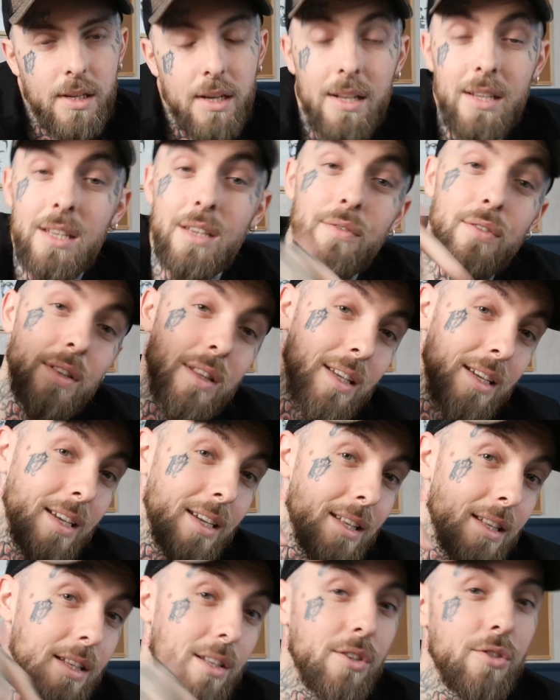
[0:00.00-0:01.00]
I'll leave a
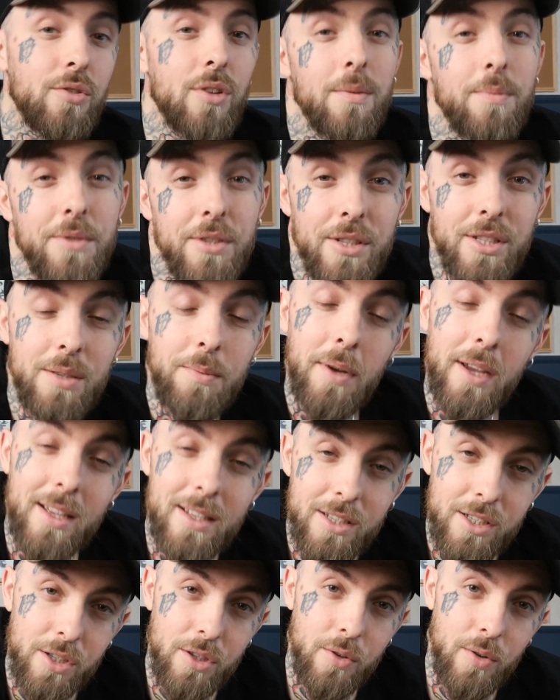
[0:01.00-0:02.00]
link in the description to my
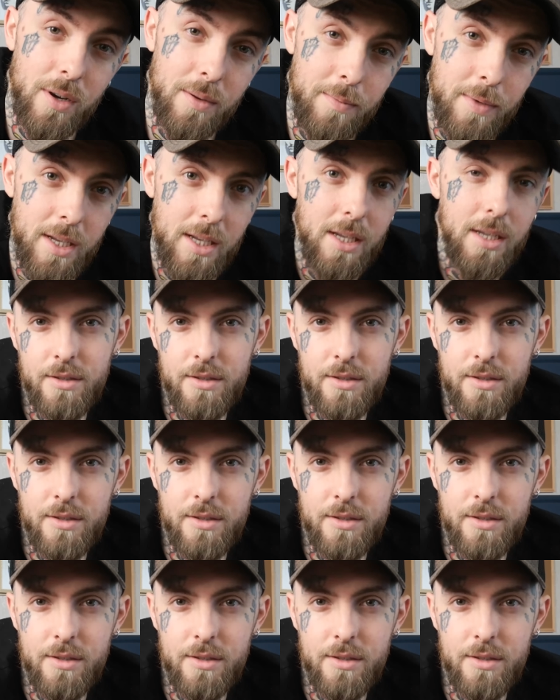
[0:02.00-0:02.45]
Instagram